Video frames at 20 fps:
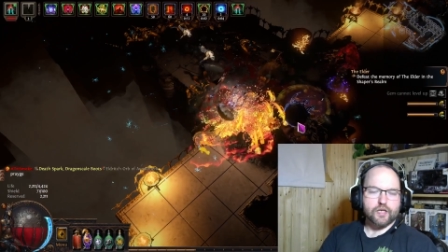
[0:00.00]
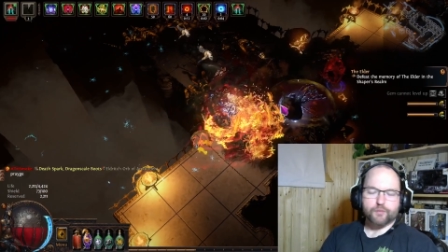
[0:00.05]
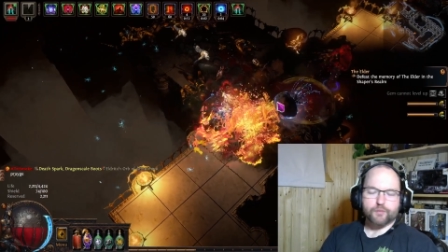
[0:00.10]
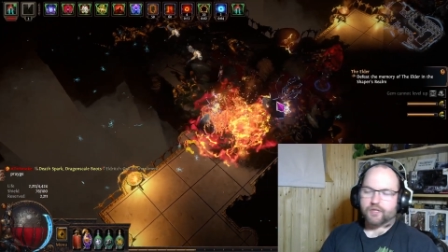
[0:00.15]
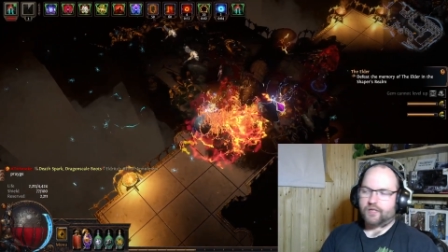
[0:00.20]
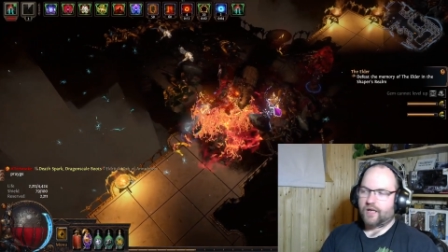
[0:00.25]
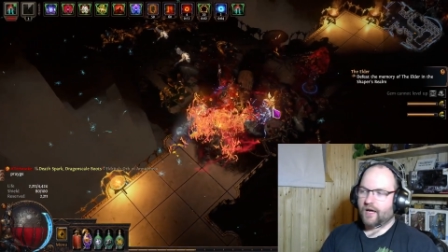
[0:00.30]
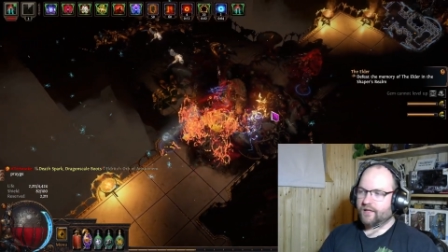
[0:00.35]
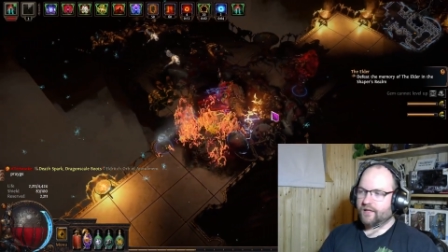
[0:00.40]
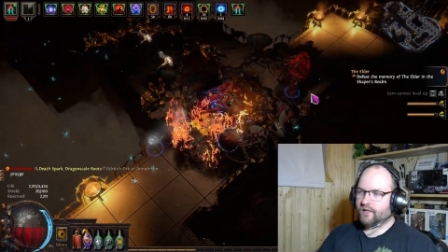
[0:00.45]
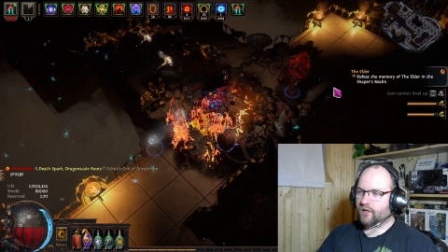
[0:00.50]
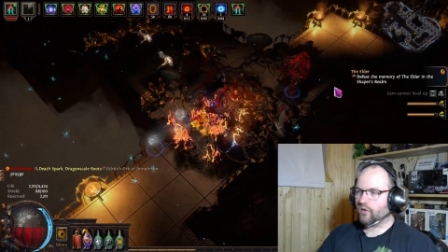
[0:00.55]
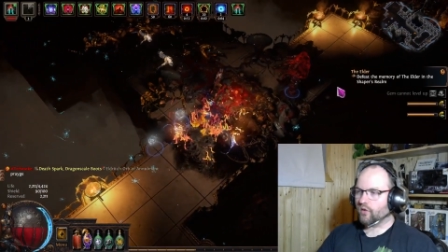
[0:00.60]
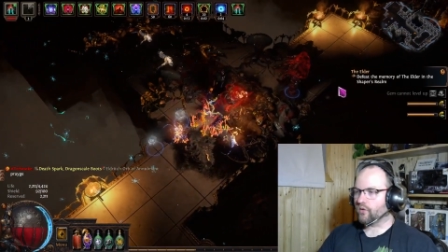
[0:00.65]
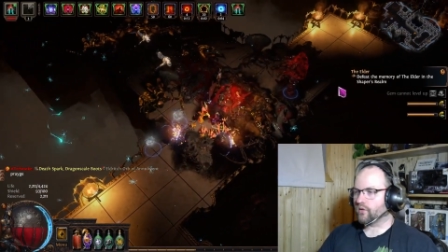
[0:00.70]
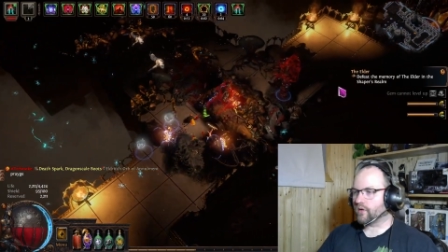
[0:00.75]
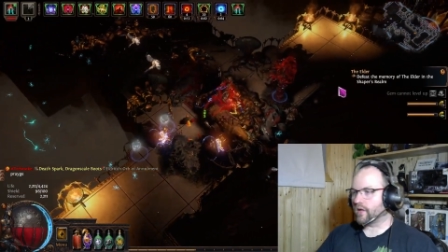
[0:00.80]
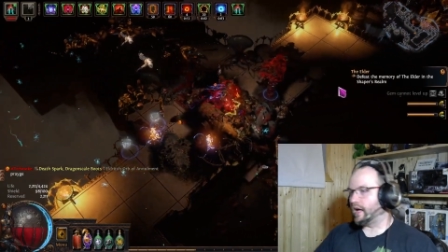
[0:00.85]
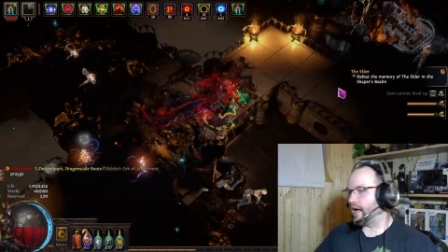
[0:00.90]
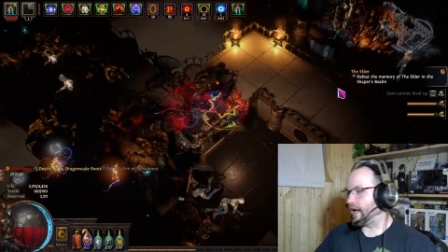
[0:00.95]
I mean, I
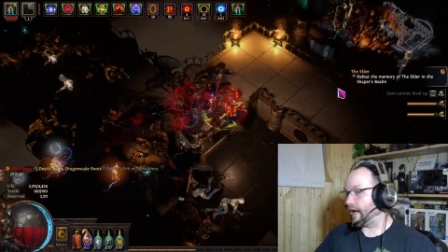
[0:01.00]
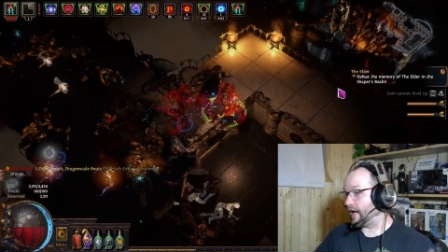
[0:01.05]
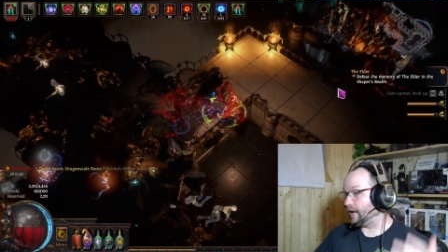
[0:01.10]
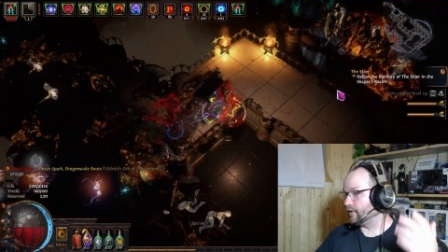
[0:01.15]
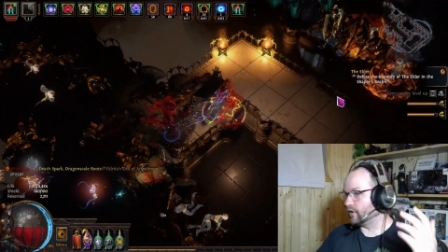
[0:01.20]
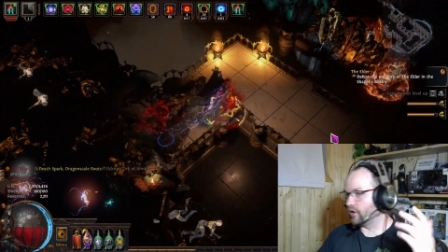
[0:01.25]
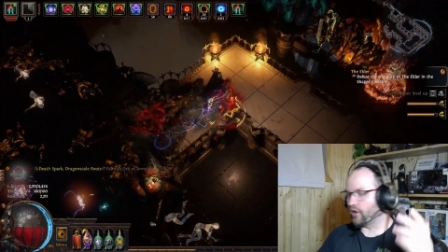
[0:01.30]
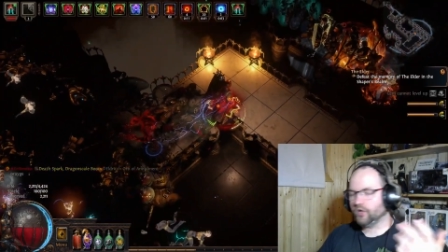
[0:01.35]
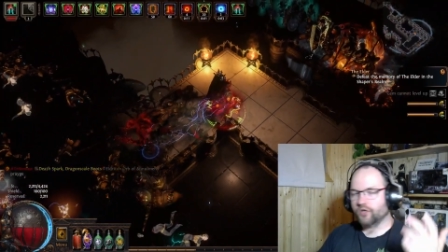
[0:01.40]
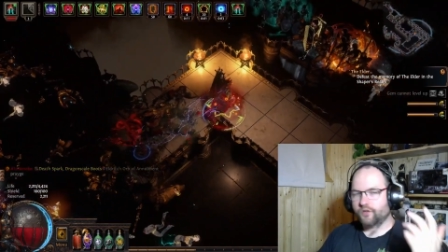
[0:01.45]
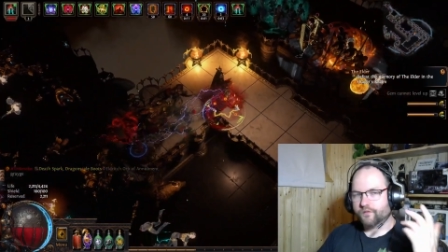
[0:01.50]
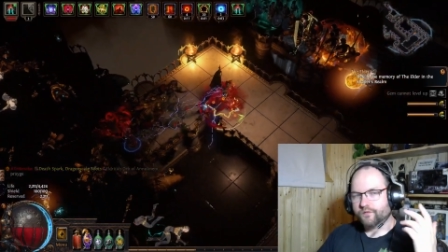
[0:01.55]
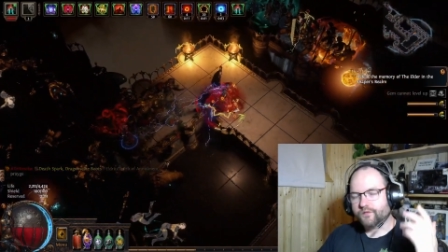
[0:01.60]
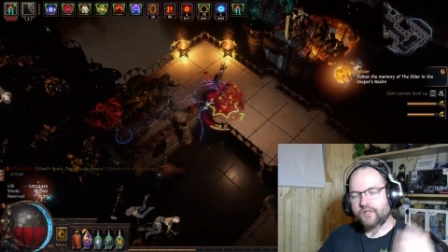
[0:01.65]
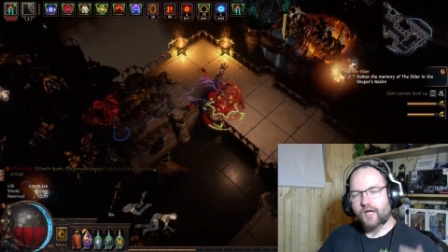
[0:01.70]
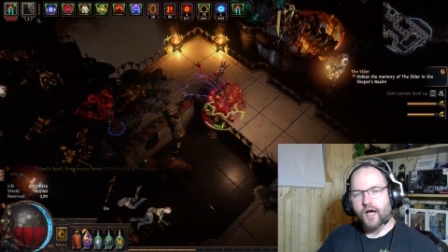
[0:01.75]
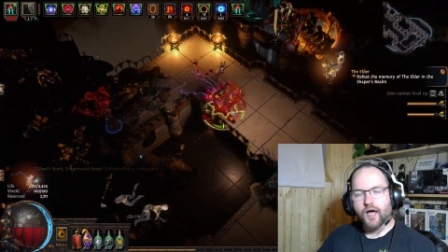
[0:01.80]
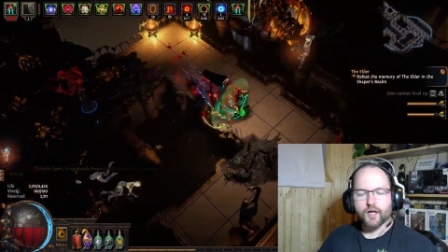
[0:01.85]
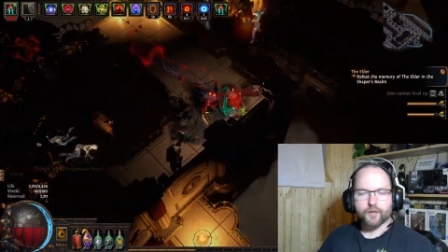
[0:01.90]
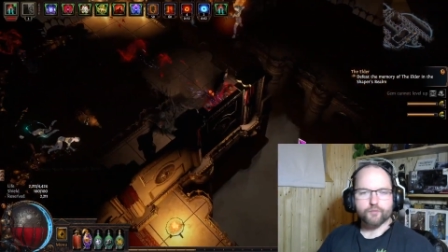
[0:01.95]
don't have a lot of
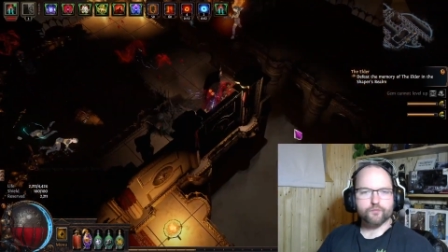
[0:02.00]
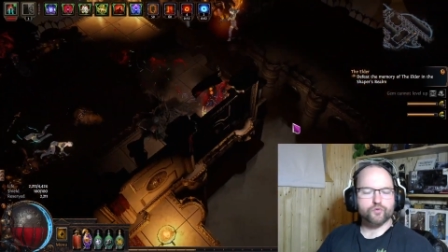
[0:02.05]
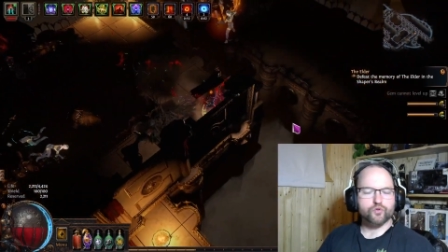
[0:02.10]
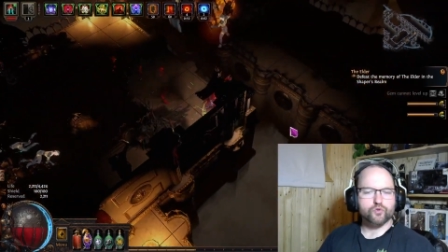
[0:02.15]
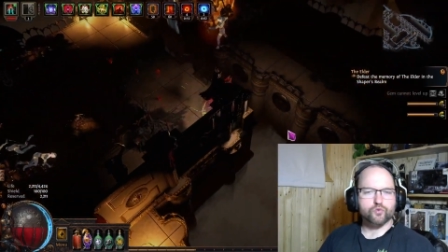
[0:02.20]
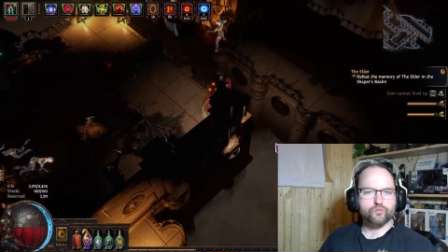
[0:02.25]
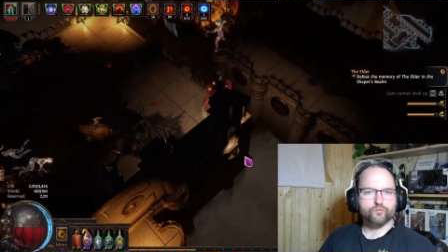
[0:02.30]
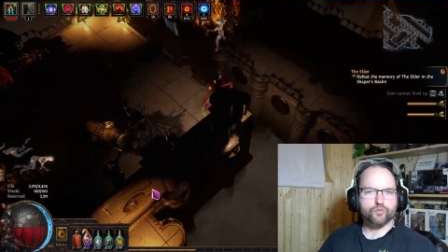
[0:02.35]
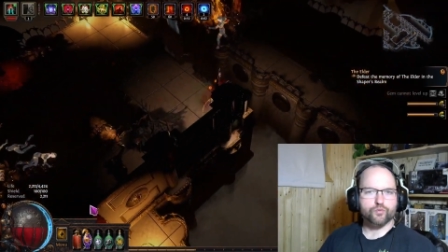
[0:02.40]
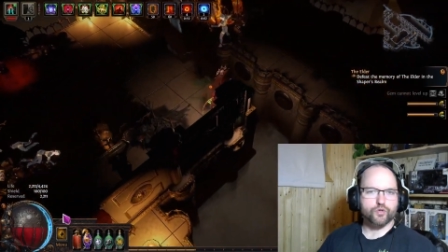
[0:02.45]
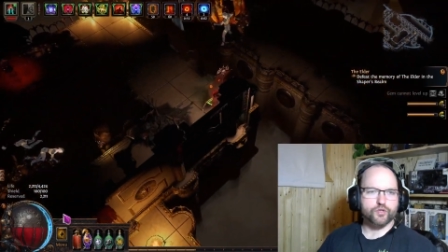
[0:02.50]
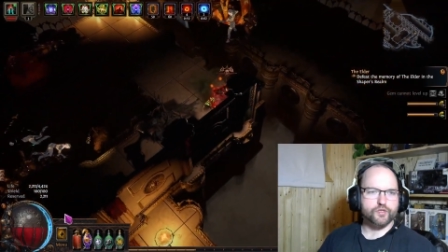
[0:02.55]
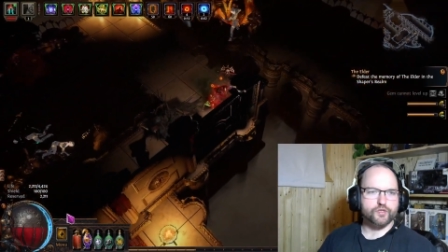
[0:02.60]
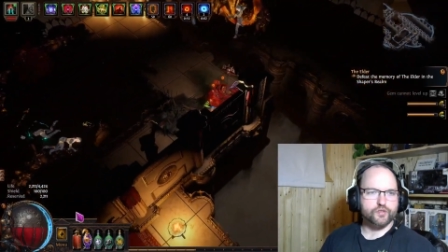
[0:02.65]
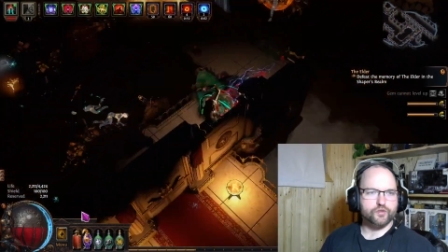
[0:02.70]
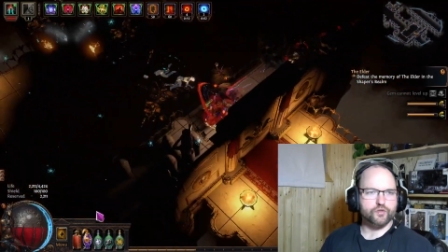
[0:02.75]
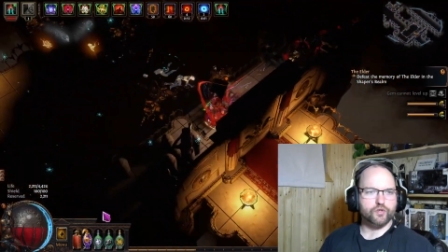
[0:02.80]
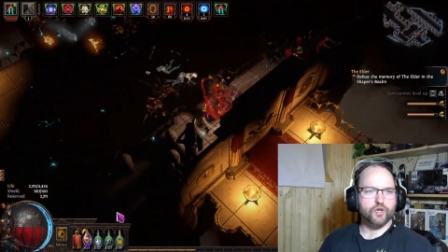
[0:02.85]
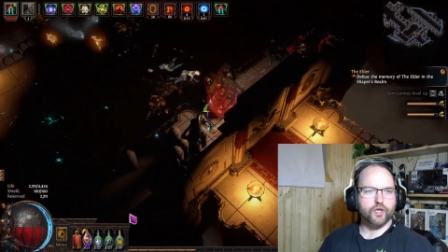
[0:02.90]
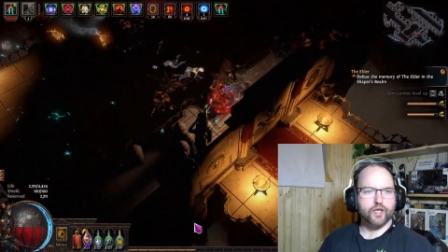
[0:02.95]
time to put
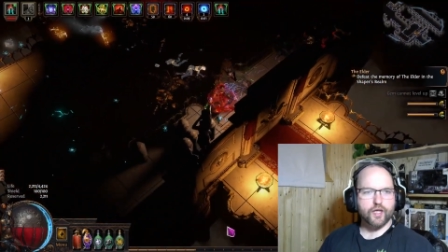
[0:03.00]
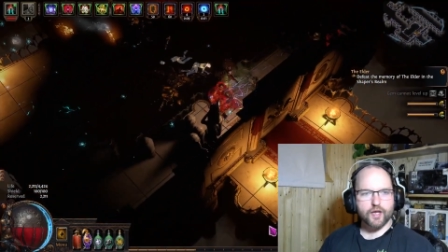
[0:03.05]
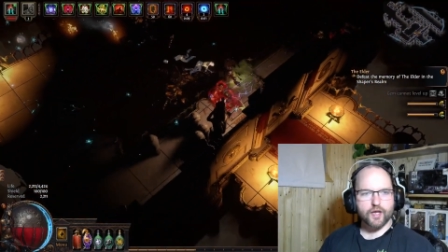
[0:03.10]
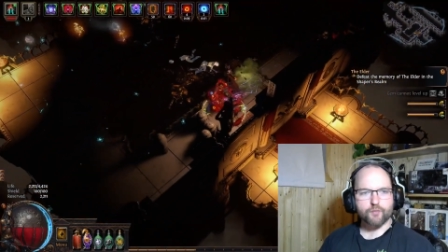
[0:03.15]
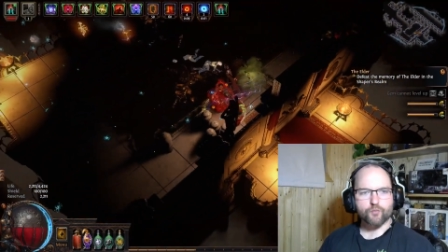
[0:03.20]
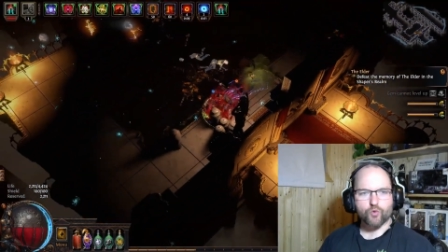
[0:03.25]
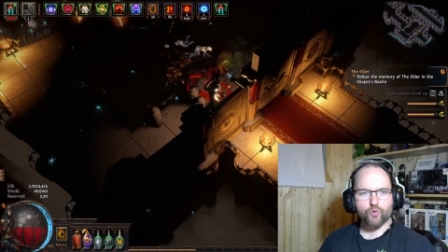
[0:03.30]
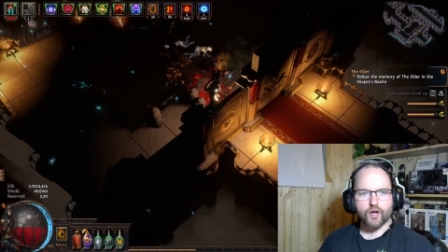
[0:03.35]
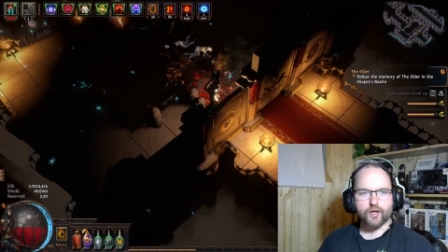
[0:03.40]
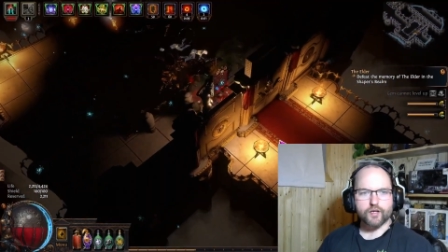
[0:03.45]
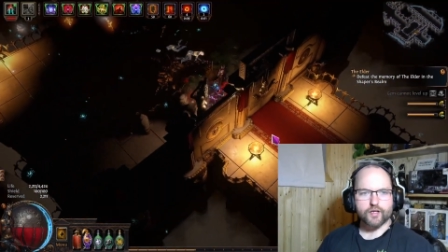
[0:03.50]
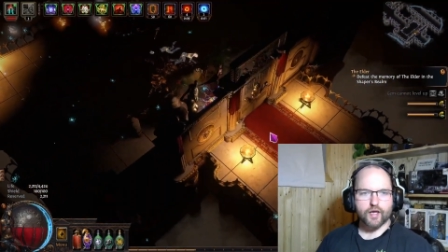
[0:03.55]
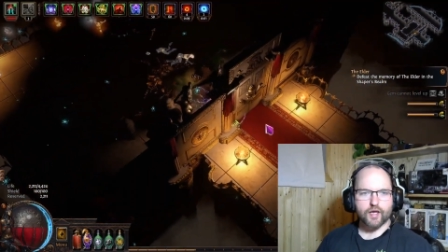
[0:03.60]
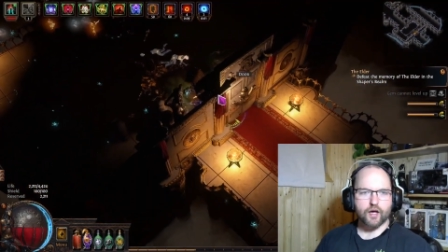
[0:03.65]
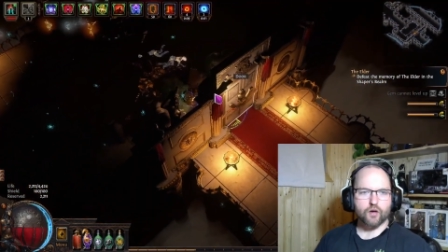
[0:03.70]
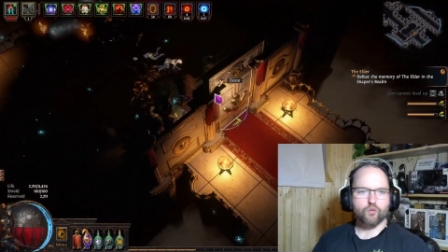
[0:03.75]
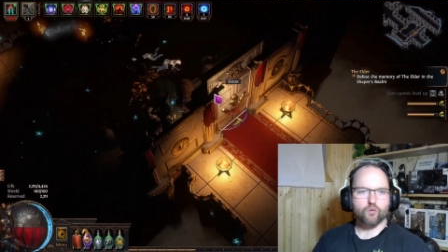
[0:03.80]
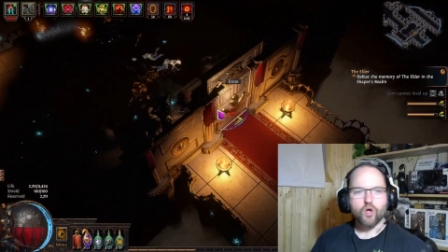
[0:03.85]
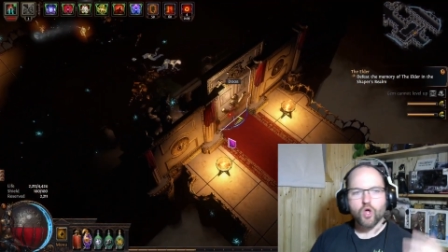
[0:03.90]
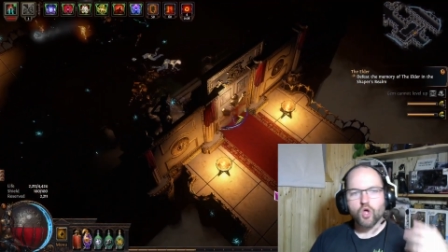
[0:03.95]
into the game right
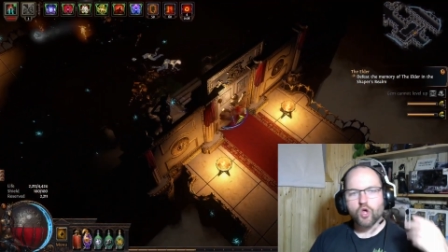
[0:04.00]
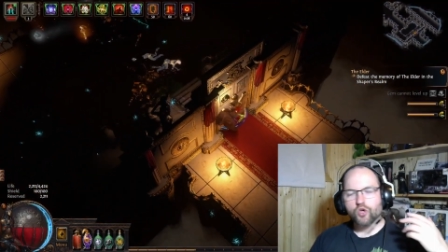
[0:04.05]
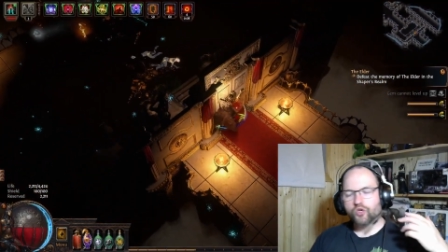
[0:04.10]
now,